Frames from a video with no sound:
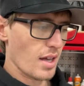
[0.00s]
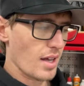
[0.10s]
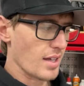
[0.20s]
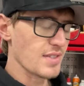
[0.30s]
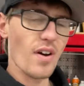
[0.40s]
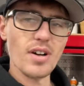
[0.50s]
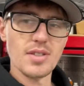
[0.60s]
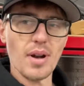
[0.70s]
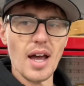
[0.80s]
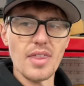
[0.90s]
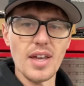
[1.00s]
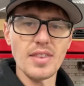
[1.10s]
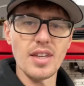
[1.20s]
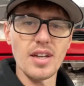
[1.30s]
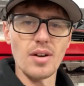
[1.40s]
as far as what I think
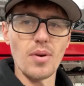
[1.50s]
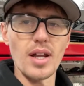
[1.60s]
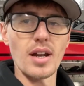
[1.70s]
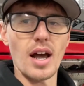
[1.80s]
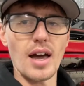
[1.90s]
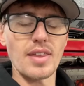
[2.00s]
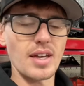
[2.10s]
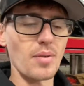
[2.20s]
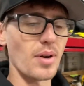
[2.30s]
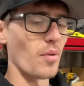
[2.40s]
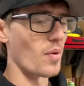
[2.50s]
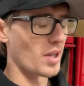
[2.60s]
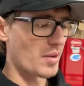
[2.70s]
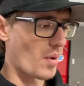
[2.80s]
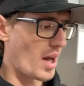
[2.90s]
the year went, I think it went
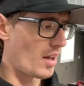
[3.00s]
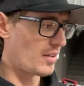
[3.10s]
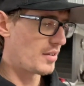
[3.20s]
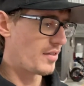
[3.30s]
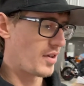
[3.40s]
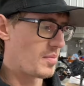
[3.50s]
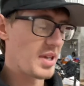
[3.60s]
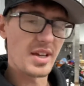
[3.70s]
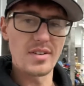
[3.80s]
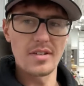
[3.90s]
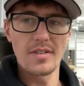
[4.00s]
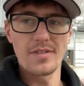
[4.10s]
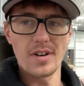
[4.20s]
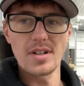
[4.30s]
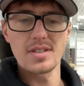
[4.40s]
really well for being
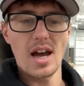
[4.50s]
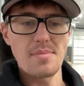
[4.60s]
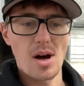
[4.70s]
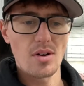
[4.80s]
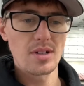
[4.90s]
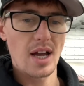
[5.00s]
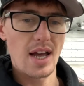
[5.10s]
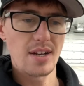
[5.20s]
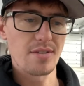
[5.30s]
first time out. I